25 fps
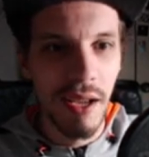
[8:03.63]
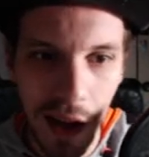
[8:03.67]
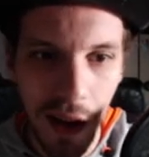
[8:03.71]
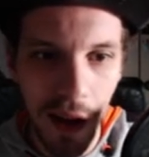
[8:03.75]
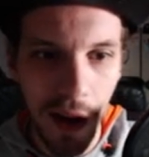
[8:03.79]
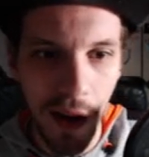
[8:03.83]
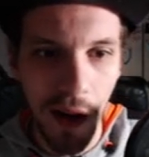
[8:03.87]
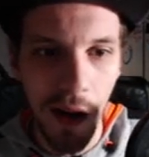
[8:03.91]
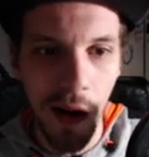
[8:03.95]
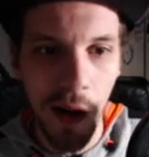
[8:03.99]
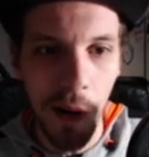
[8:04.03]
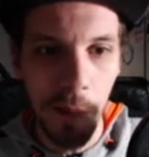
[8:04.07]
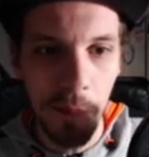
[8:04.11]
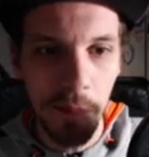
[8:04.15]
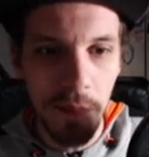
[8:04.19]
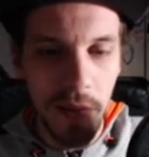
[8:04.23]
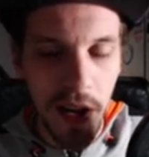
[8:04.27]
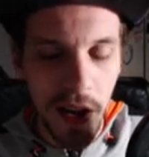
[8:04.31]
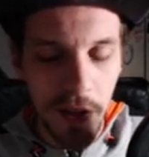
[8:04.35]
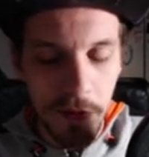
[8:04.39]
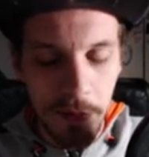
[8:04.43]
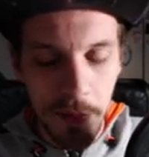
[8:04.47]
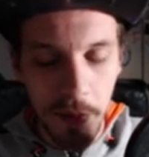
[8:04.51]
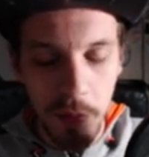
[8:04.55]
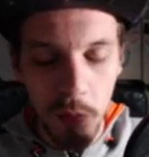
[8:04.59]

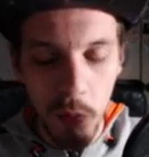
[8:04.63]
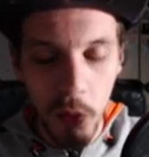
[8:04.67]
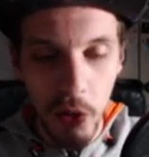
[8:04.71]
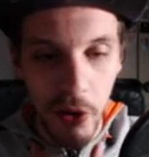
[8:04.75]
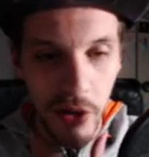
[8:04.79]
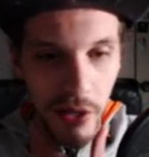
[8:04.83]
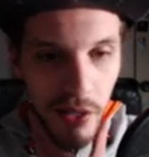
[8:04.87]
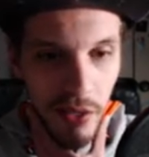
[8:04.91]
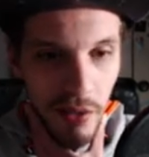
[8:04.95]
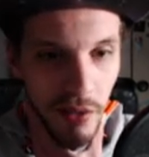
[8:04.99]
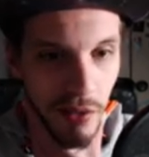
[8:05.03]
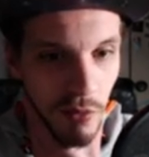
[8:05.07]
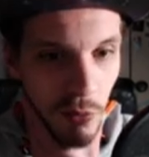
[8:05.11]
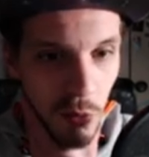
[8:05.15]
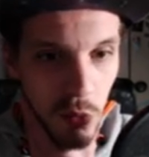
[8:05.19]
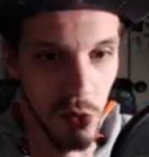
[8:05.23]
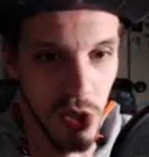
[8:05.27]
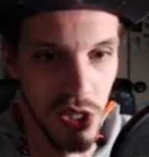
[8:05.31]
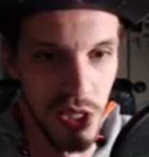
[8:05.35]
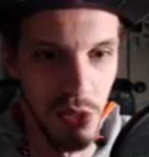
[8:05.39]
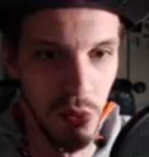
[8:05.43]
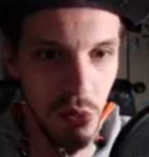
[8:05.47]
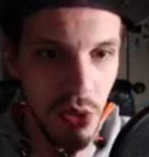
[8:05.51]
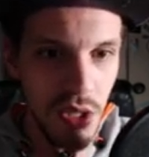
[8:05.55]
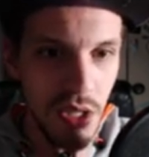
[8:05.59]
I've been working
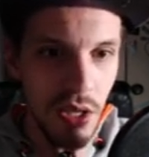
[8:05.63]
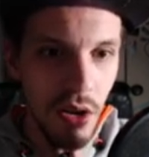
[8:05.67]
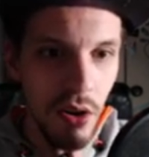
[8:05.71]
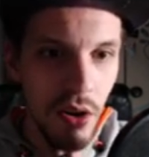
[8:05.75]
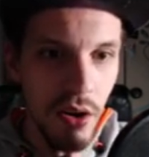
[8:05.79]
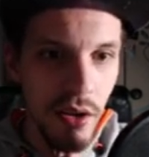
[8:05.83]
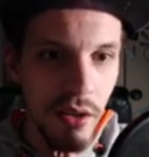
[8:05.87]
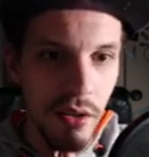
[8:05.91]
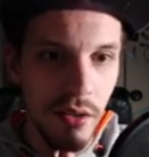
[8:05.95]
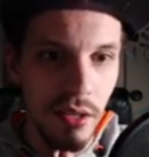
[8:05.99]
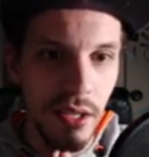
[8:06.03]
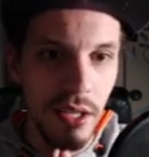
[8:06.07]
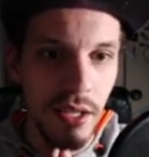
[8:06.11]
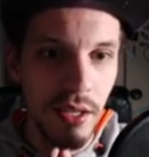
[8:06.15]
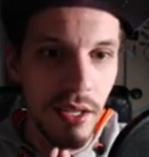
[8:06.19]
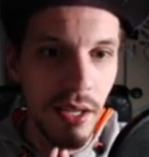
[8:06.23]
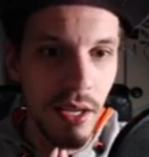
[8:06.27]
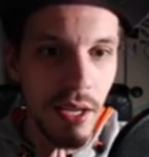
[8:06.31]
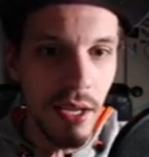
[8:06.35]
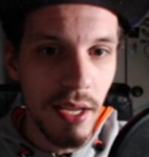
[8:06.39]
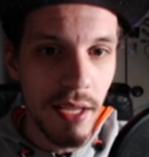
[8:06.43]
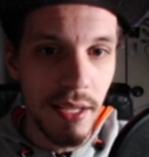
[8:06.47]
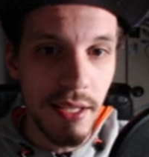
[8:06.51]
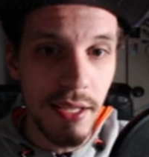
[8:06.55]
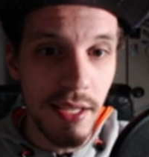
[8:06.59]
really hard on it.
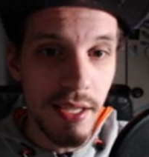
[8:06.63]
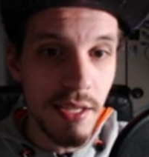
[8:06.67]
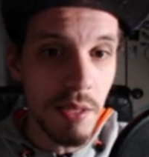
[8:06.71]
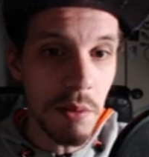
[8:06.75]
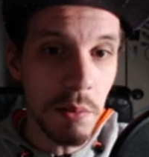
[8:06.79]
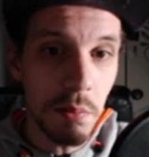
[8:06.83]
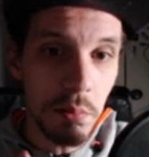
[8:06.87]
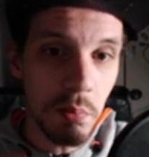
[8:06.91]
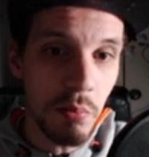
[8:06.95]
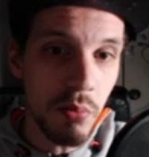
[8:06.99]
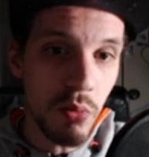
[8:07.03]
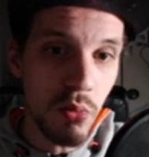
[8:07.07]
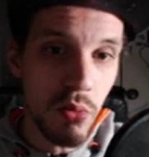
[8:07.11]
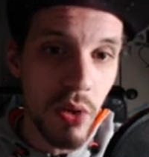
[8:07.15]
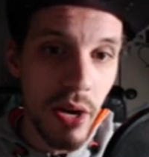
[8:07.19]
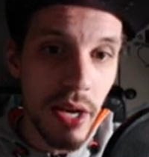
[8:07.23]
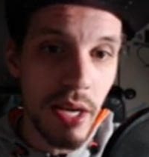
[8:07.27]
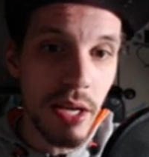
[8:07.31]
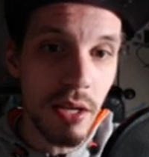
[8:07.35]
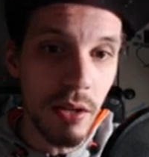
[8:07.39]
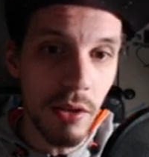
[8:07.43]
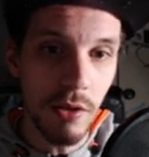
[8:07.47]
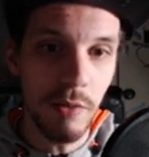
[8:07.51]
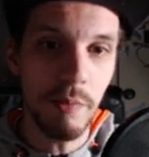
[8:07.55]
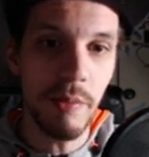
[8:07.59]
This break
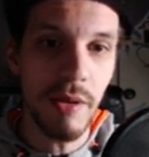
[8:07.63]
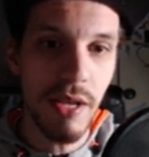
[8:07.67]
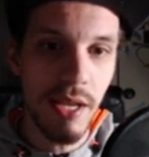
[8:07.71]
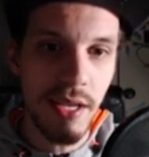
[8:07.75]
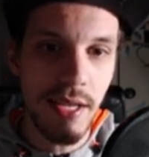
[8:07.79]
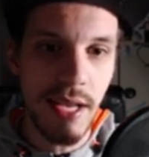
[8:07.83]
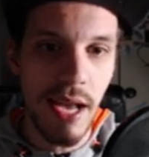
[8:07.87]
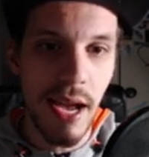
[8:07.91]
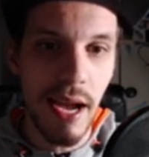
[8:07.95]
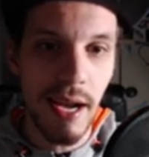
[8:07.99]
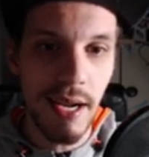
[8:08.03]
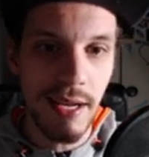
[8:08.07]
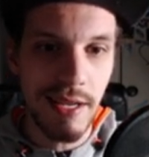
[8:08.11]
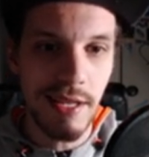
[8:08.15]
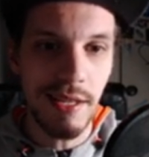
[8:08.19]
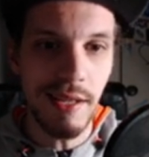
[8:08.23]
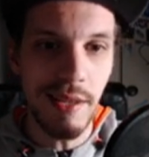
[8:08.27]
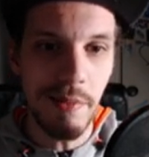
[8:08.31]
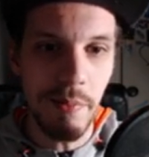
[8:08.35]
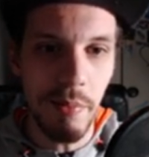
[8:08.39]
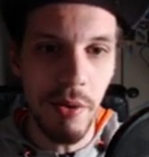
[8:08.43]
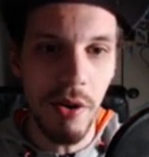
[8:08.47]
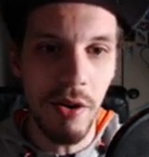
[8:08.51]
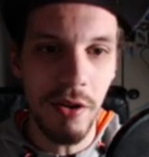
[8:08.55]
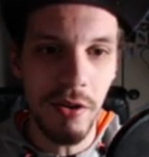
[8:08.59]
loop is actually
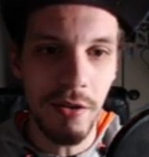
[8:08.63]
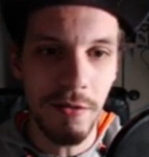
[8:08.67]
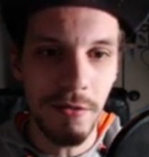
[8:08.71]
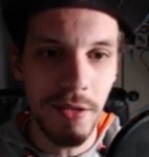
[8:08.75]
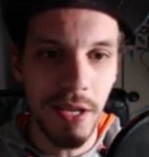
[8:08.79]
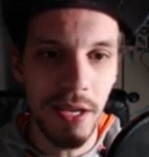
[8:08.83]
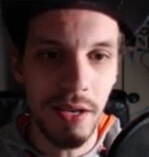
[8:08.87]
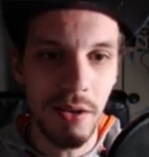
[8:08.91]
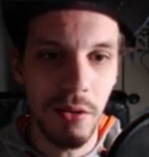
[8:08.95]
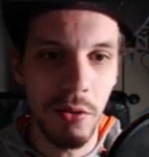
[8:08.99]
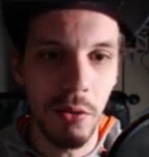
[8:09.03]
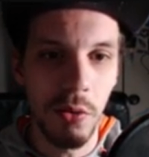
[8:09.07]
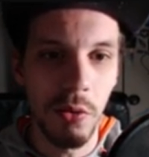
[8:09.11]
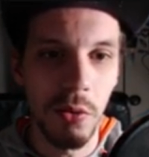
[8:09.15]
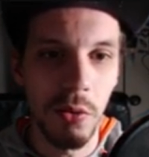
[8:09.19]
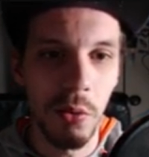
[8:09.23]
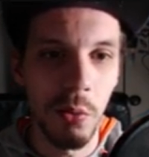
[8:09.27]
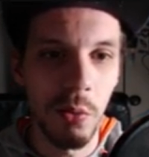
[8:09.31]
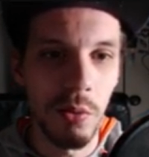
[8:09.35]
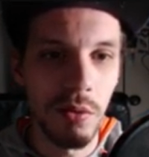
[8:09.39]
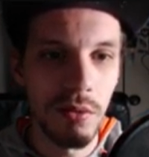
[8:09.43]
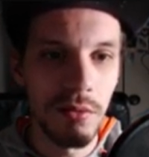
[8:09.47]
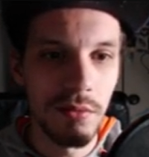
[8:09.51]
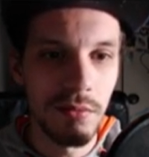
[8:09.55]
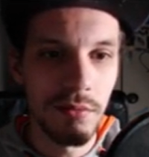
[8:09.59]
part of that whole
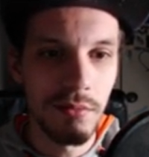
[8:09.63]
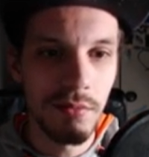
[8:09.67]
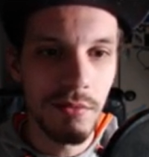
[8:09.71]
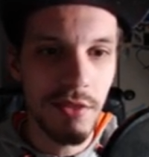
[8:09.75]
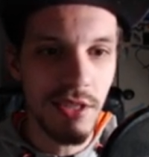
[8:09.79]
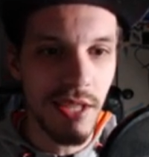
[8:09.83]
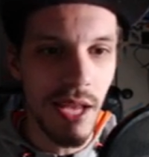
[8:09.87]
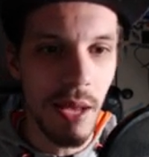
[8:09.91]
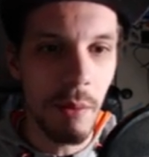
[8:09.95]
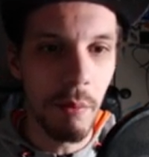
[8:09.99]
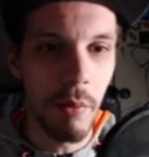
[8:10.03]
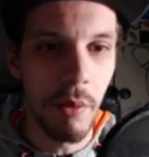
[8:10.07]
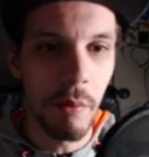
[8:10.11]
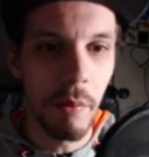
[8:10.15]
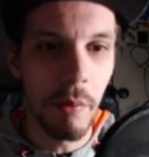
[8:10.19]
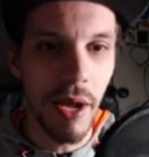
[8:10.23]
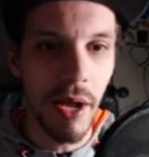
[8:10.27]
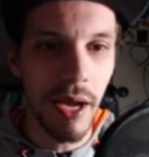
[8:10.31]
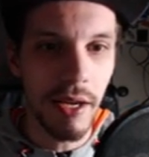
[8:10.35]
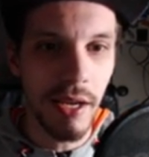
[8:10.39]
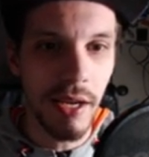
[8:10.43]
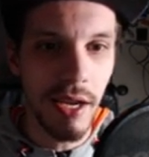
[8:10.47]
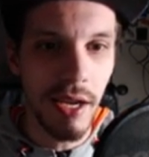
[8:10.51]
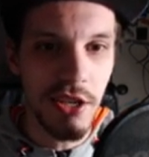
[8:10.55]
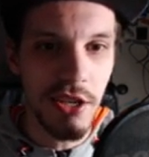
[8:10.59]
sample
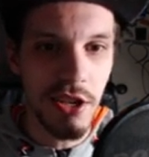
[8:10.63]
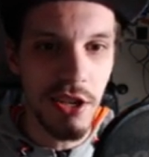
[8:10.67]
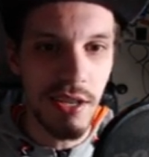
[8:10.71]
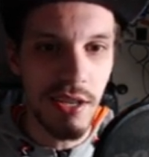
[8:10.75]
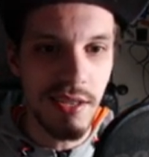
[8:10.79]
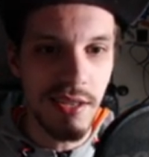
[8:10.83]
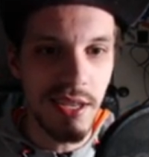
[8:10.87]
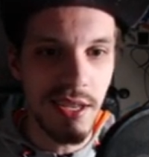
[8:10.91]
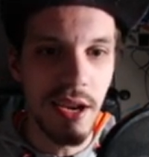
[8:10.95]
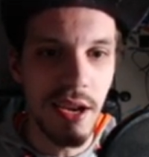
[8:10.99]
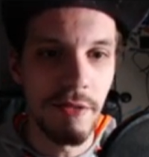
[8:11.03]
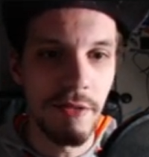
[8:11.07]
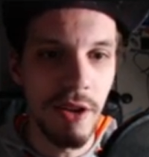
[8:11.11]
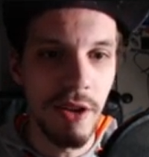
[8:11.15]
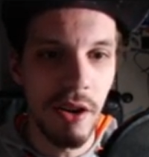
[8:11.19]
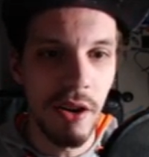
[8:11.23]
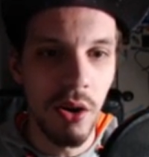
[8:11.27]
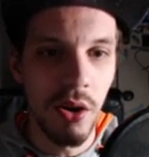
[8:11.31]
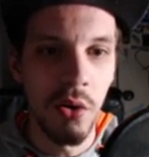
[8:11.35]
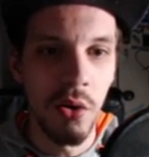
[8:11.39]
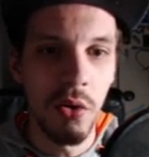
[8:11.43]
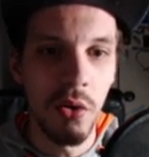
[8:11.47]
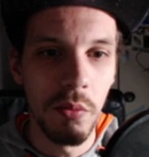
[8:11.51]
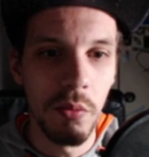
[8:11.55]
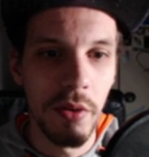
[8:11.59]
pack. As you can see, I've got a
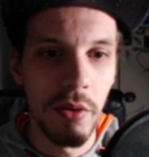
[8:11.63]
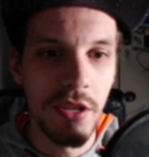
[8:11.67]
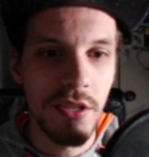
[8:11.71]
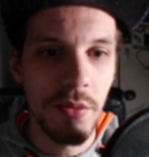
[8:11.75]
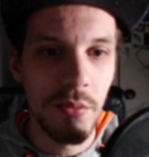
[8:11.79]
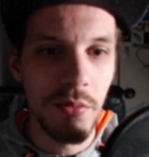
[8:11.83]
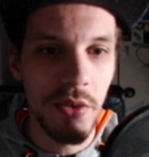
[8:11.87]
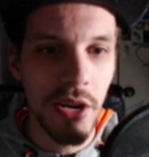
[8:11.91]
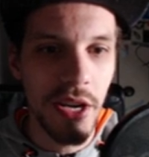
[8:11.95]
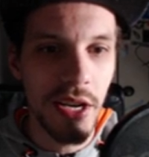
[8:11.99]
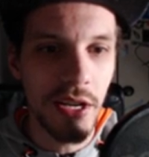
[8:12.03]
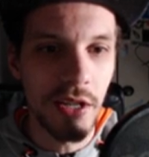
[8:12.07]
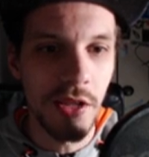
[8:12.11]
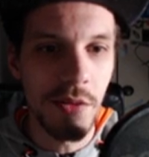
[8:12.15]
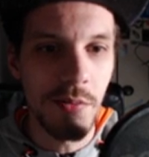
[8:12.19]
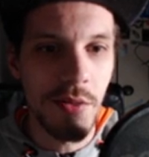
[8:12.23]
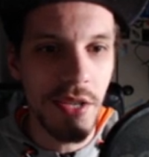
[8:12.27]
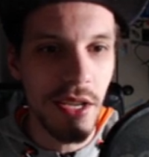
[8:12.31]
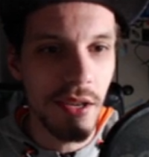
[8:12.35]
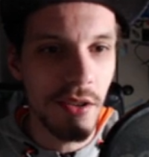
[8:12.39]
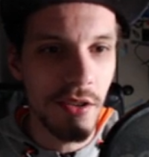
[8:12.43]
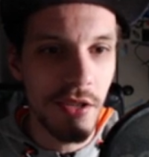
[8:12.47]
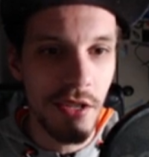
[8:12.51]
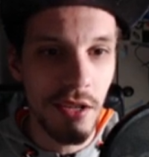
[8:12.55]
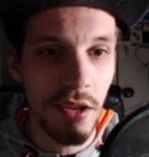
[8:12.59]
whole bunch of break loops,
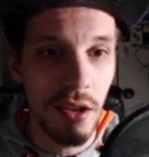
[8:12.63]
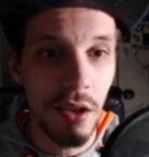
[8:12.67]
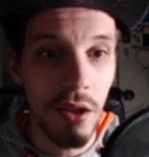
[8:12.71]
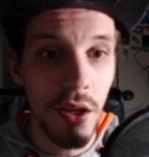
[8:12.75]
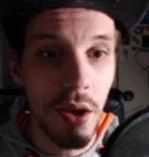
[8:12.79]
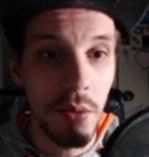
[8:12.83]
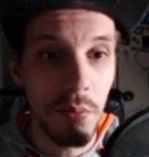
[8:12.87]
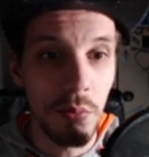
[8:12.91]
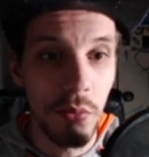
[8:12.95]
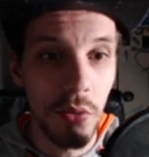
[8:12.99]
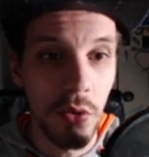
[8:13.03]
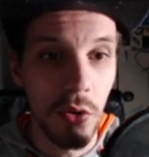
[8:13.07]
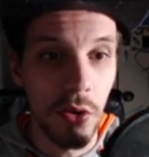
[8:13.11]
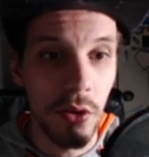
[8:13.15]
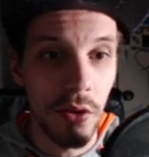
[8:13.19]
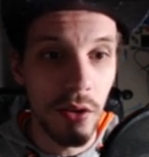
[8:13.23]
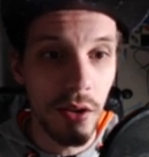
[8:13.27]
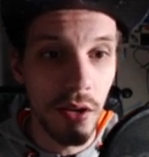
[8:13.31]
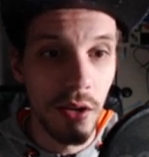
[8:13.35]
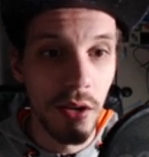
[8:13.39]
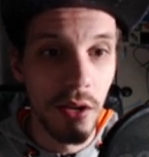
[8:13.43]
and there's a lot more.